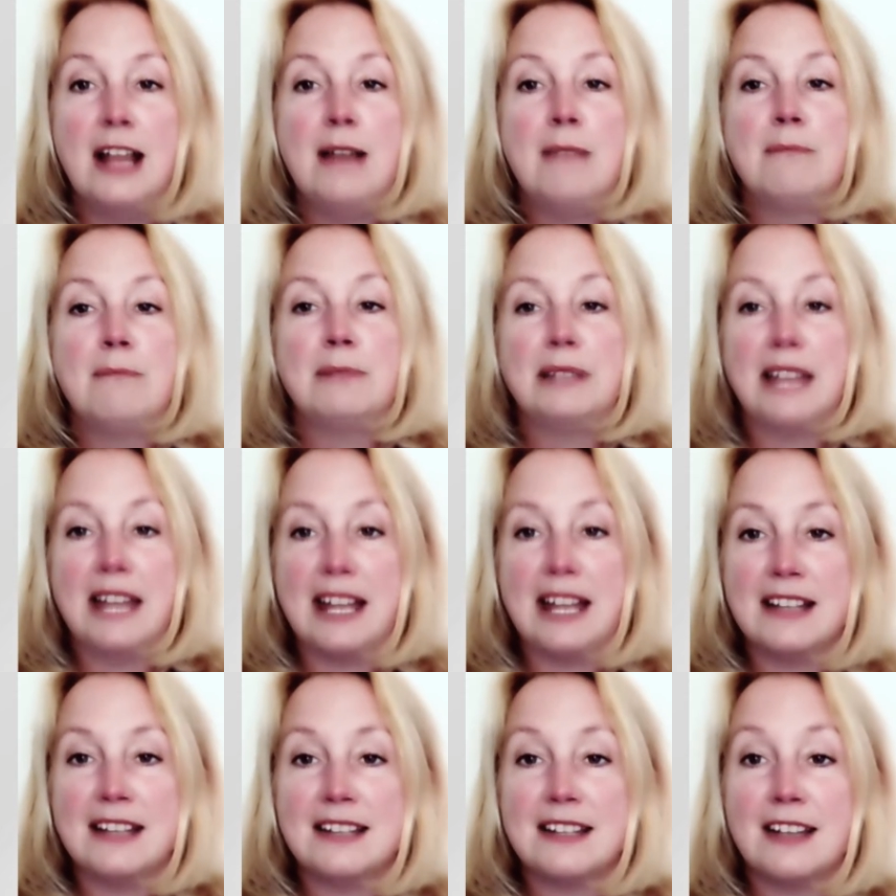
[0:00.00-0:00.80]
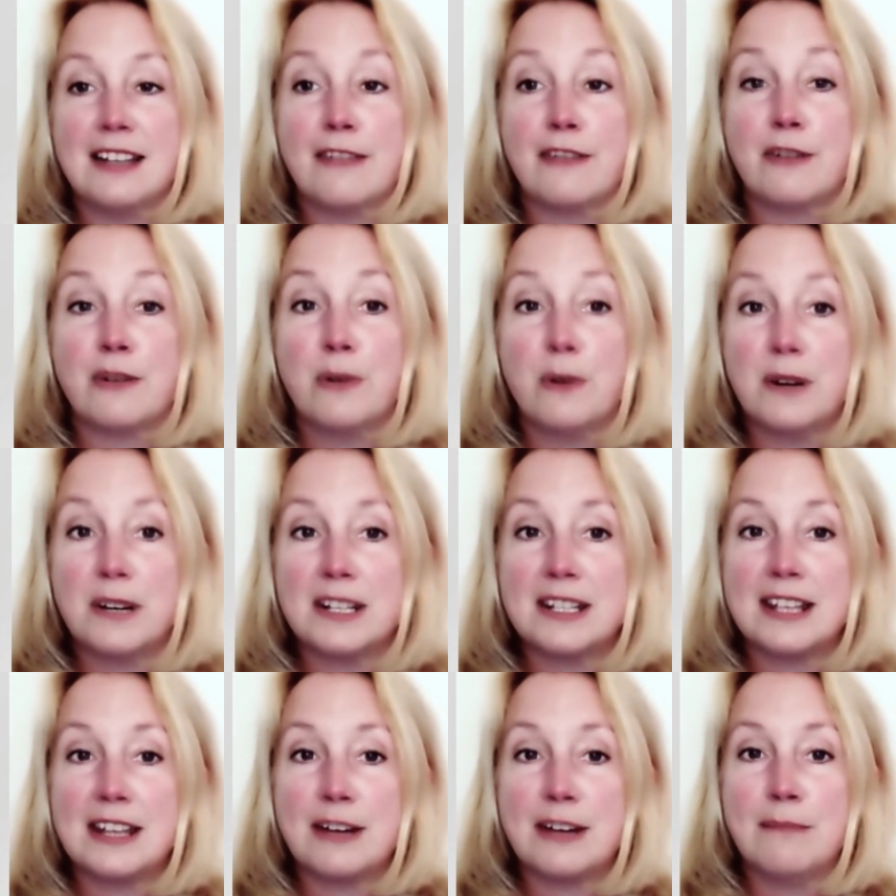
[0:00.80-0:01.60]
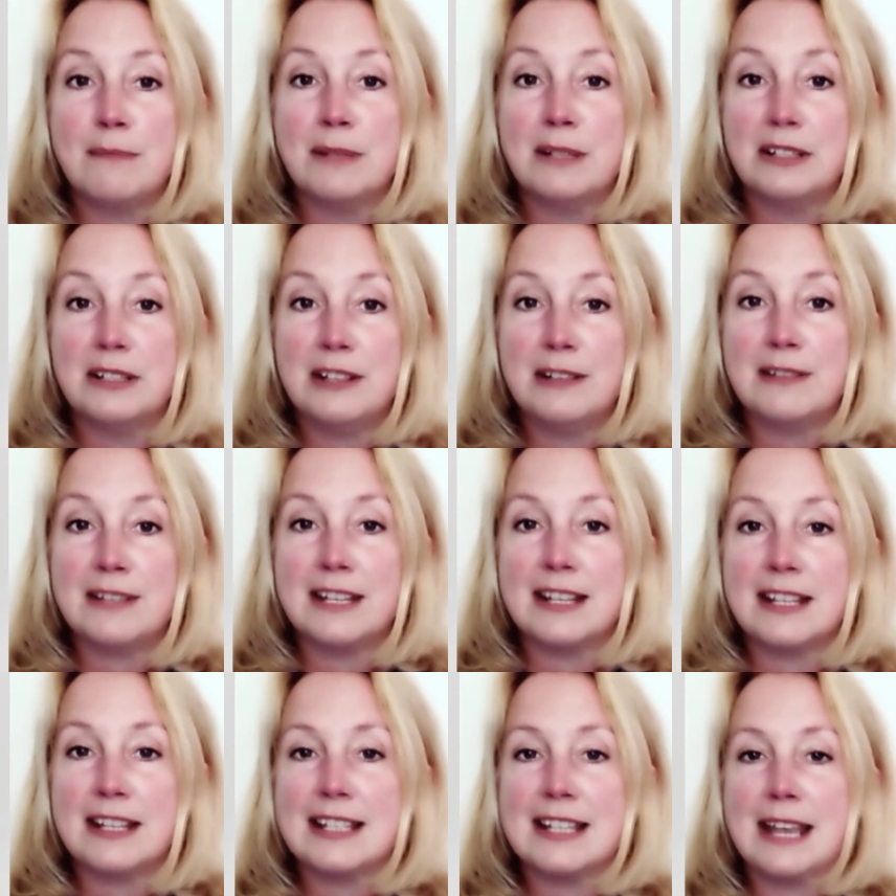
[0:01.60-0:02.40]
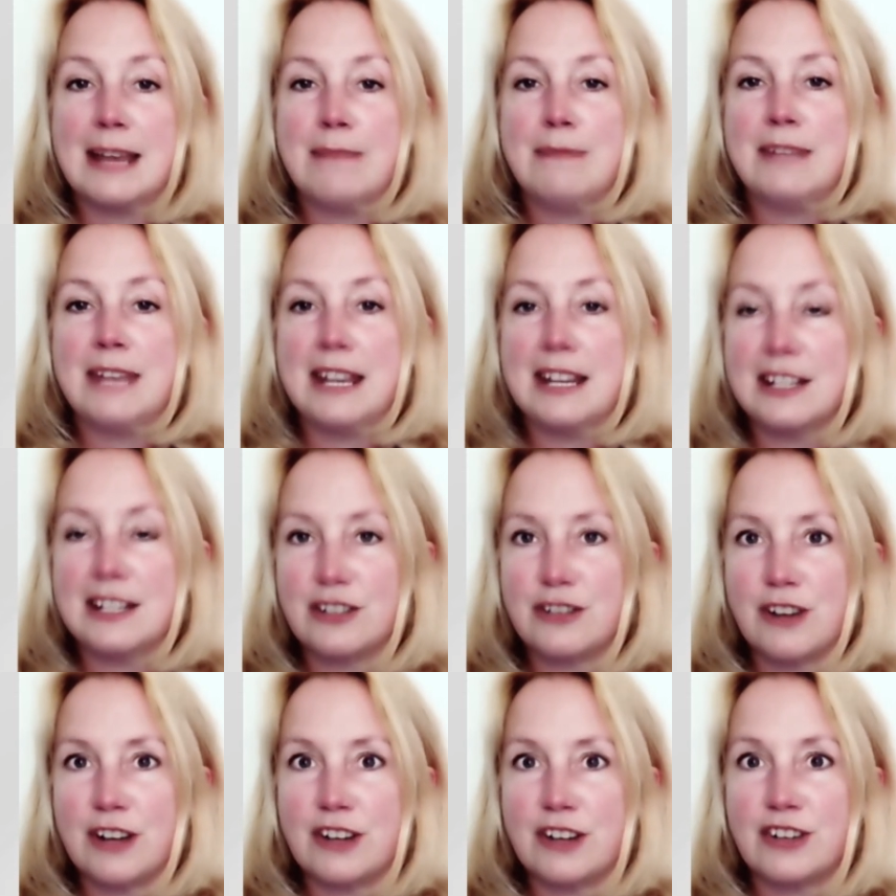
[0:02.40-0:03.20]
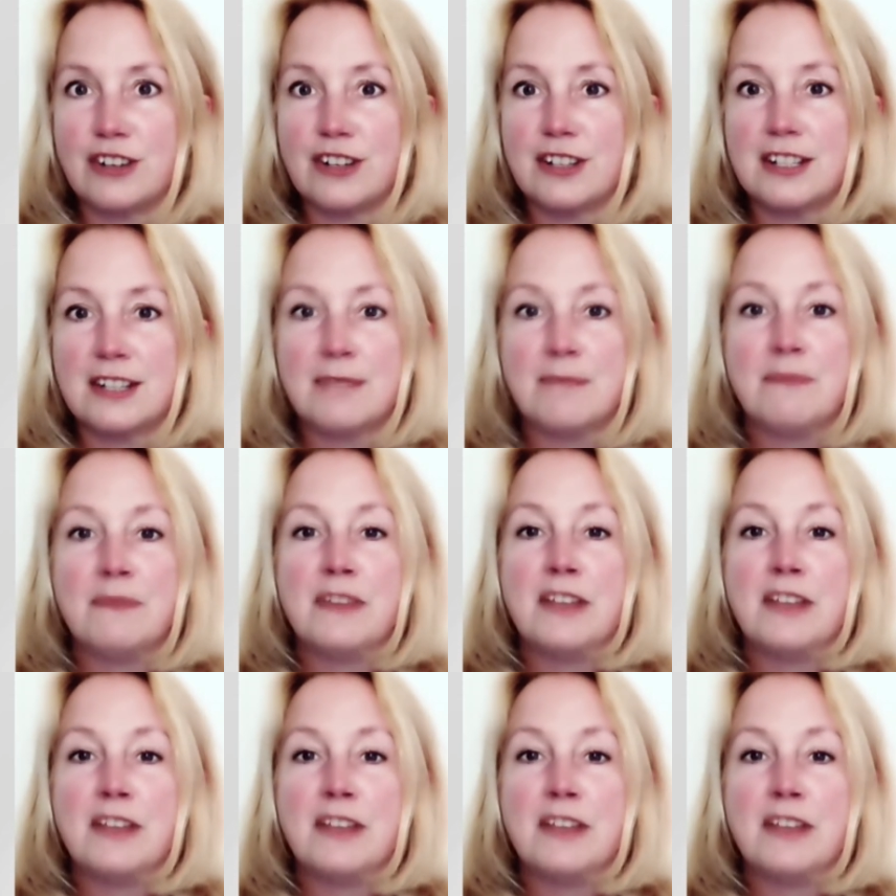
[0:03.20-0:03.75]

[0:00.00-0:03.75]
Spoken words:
Plans, of course, that are built using the same data structures